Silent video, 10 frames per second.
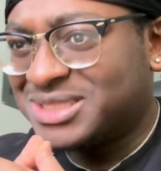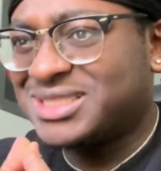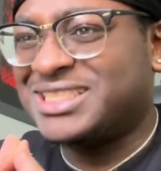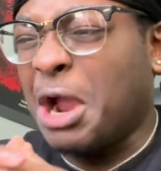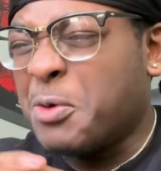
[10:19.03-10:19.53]

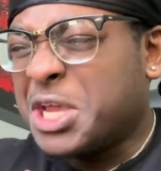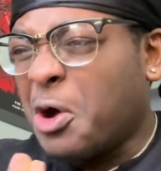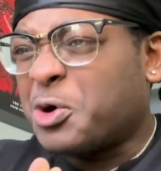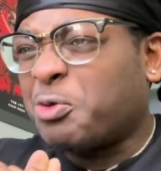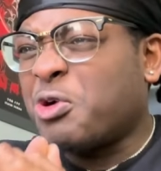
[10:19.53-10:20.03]
There we go,
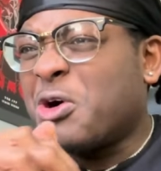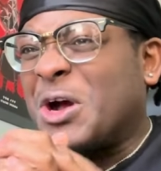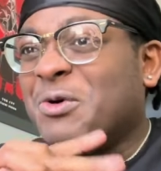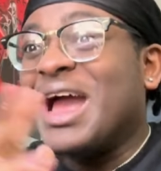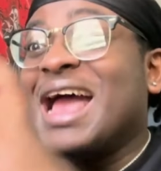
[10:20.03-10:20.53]

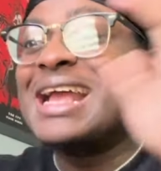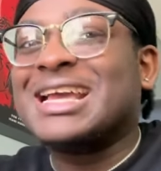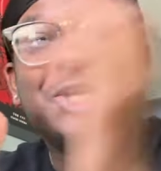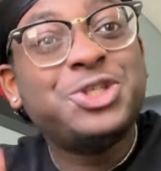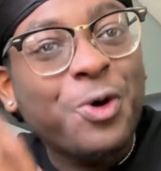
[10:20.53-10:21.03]
Kuroko.
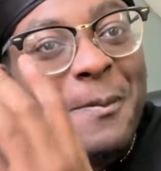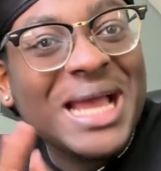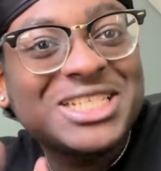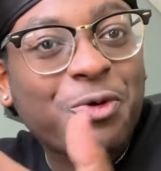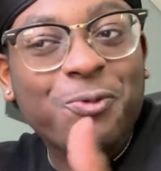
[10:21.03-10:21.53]
Could you
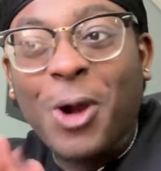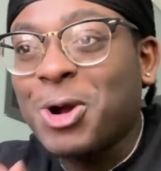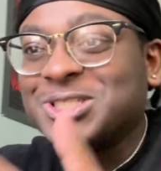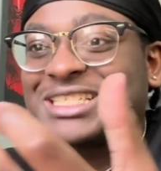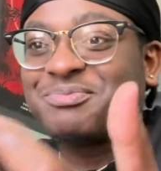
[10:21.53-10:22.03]
imagine
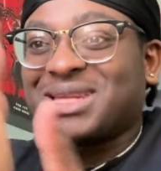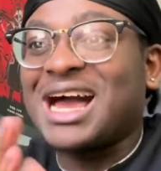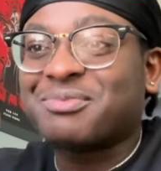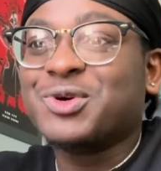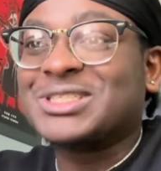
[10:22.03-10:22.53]
Kuroko just
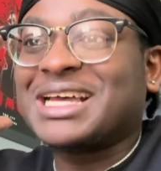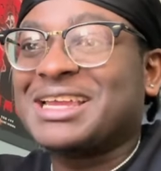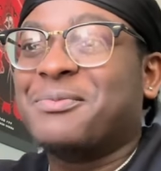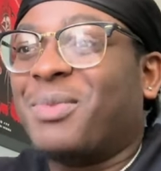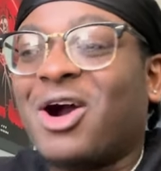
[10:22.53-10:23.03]
blocked
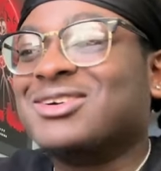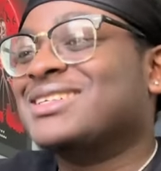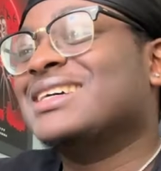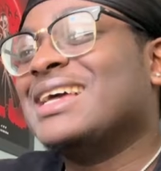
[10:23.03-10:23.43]
Murasaki Bara?